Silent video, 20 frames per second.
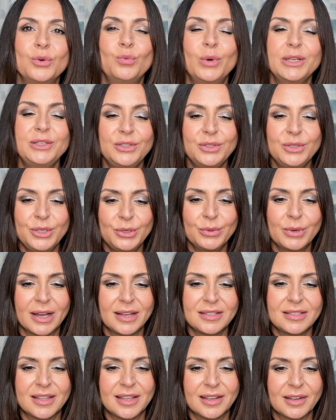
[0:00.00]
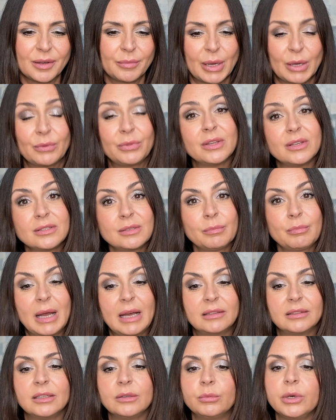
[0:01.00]
what do you guys think about this
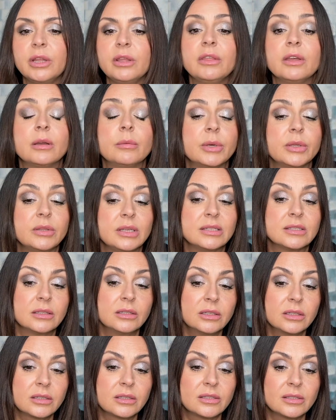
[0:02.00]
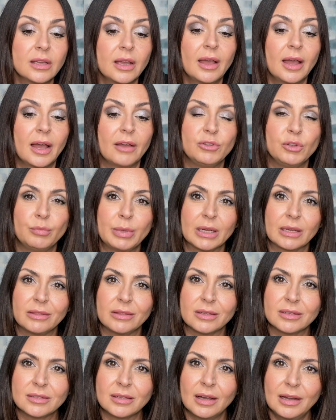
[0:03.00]
palette? What do you think about these looks? Have you picked
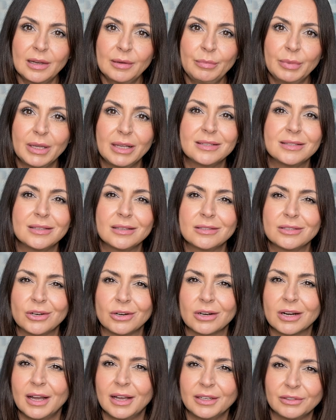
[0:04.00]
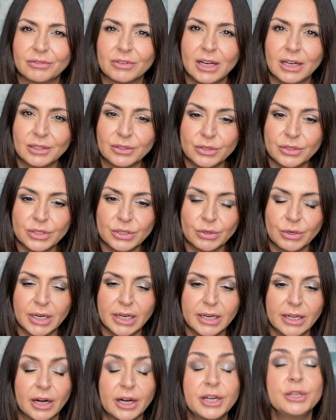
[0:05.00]
this up? Is this your kind of color
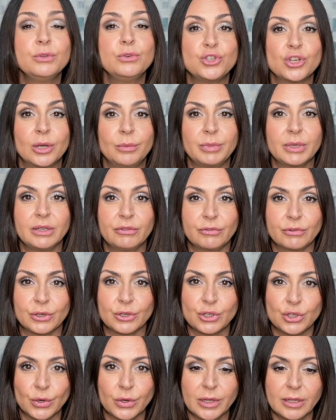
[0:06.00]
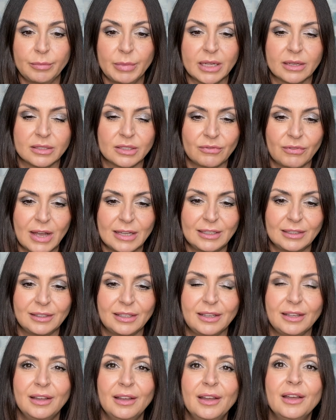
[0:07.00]
story? Are you jumping for joy because
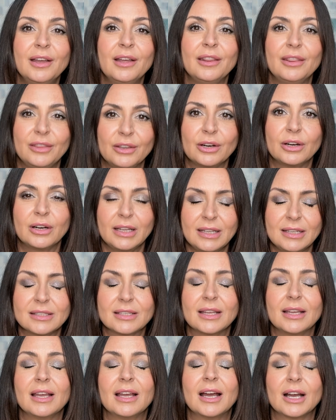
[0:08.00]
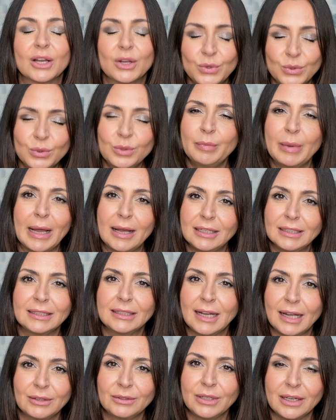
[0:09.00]
finally there is a cool palette
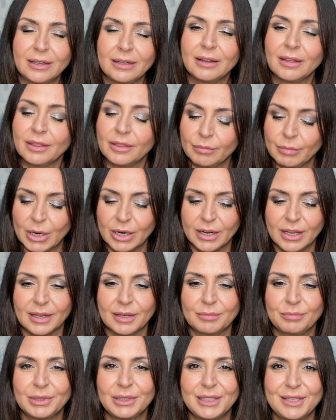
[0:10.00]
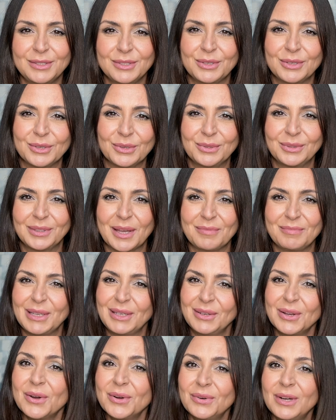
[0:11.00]
out in the market? Please do let me
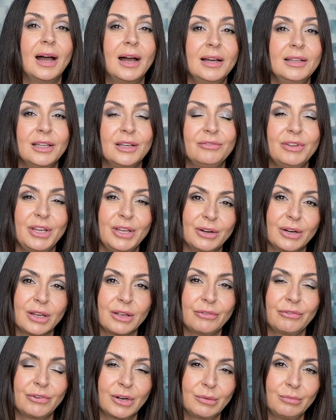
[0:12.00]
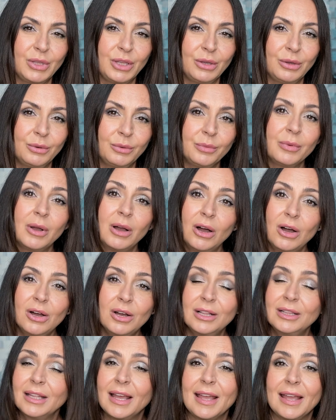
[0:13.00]
know. I love hearing from you
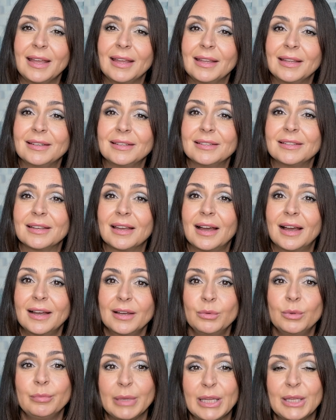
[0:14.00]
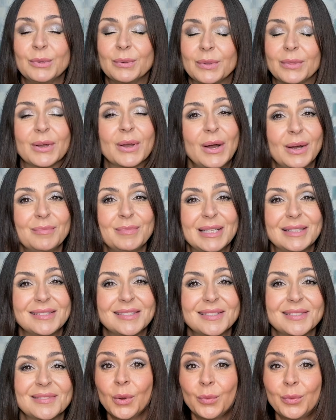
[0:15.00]
all and I will meet you in the
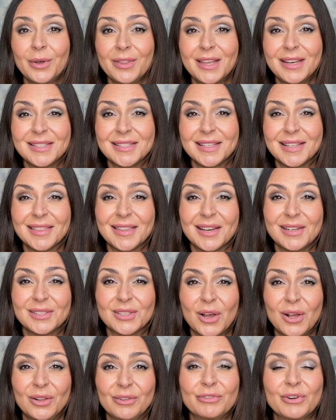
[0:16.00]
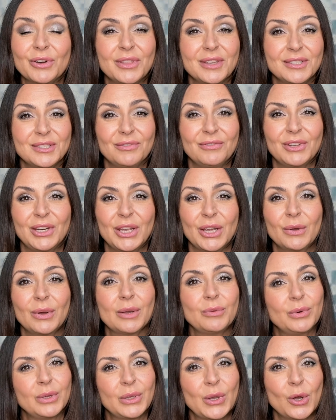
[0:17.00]
comments. Well, that is it. That is all for this video. I
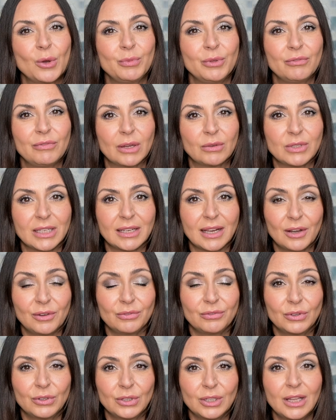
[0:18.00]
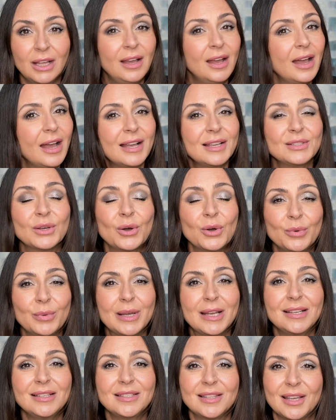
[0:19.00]
really hope you found it helpful. As
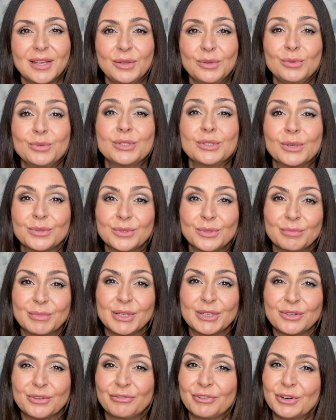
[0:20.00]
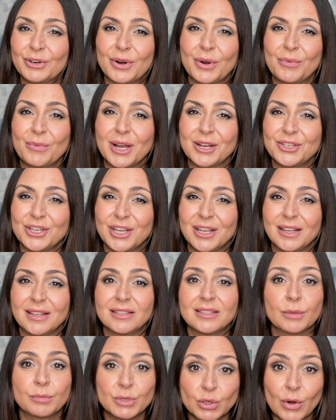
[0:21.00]
always, thank you so much for watching.
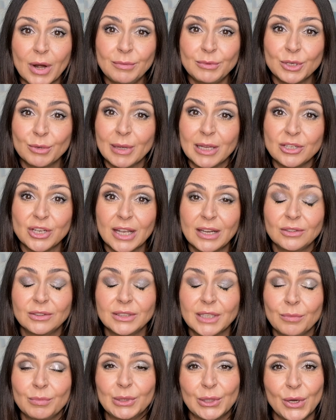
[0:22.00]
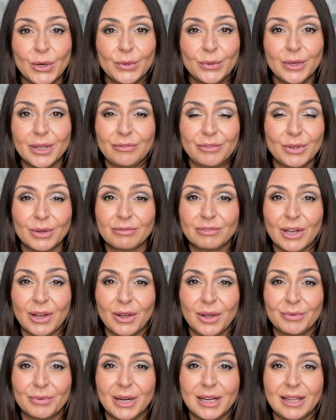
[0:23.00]
Subscribe to my channel down below if you have not
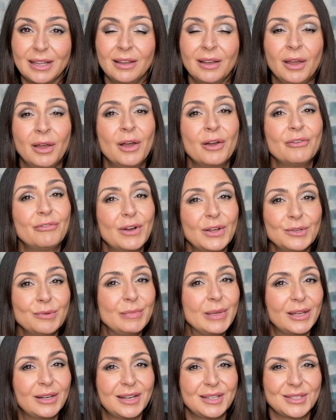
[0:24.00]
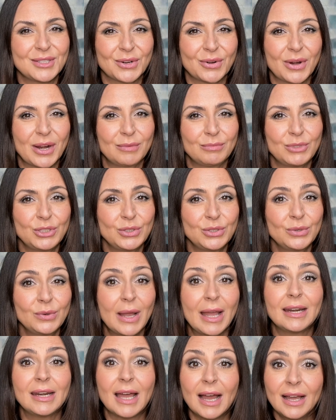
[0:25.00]
already. Follow me on Instagram too,
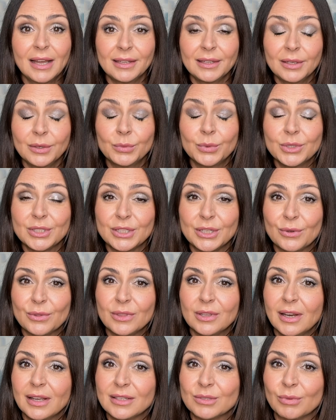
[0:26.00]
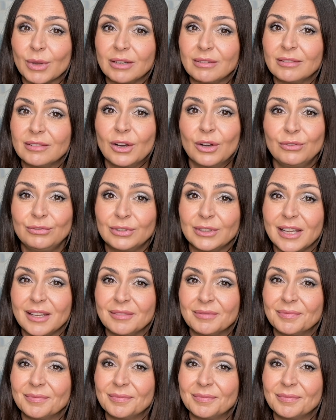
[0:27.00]
and I will see you in the next one, hopefully.